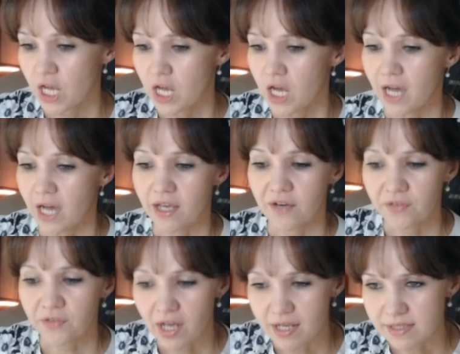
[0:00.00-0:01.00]
I have
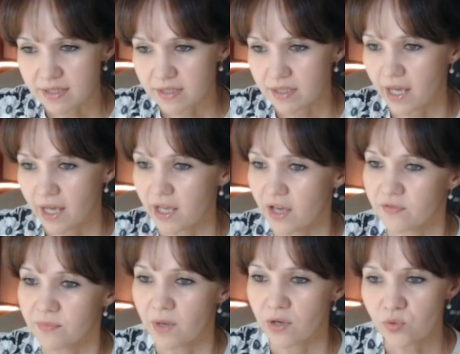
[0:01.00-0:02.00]
castle, I
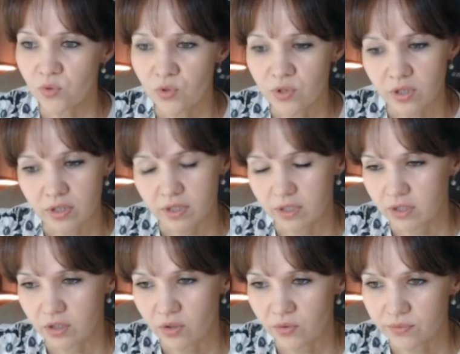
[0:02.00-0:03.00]
have my rook
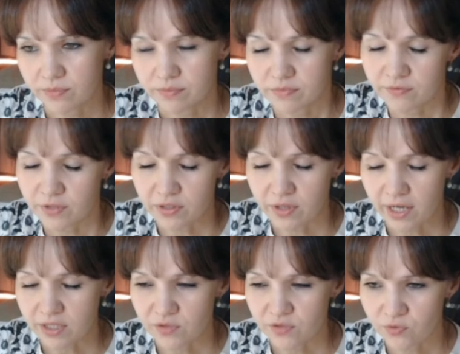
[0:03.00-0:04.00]
on very
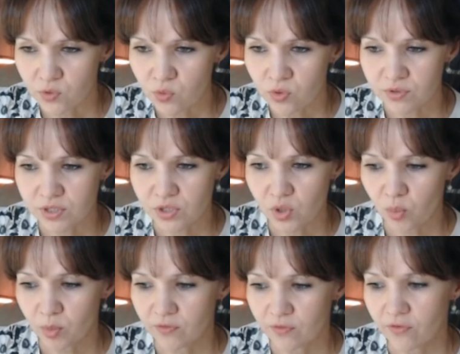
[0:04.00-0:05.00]
active rook on this
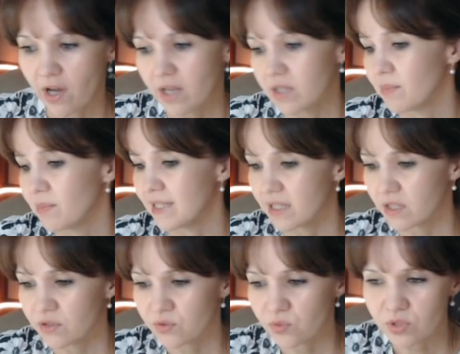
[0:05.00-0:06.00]
open file. My
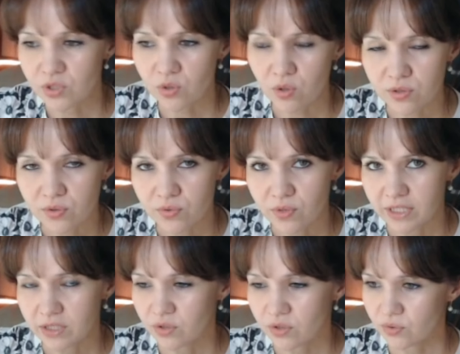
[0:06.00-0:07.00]
second rook is also
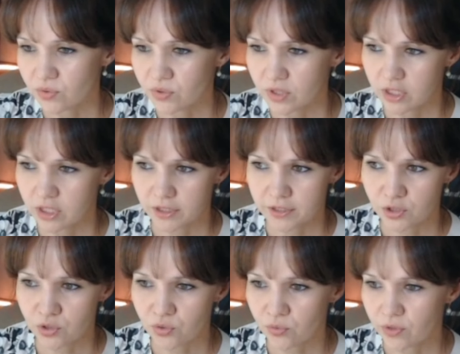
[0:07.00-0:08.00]
ready to
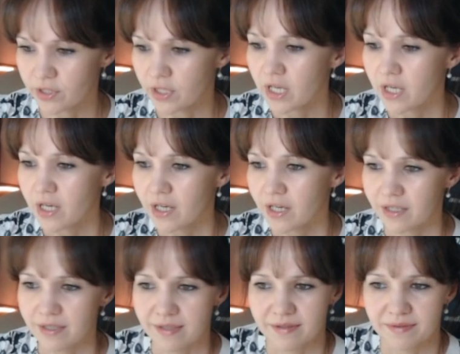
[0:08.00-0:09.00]
join
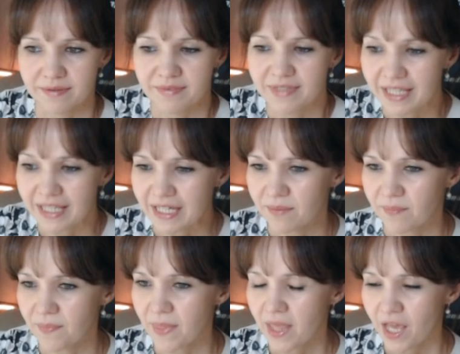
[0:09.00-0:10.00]
the
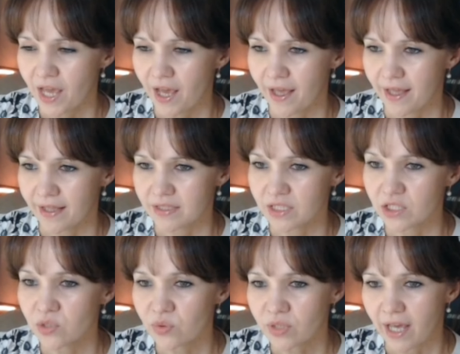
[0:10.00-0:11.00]
game. And
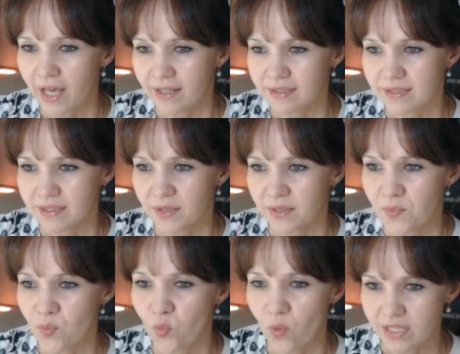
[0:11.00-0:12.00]
look at
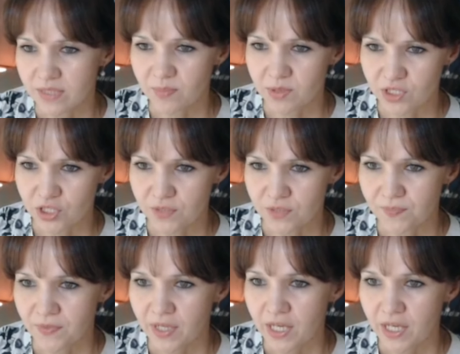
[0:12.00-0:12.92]
white's position.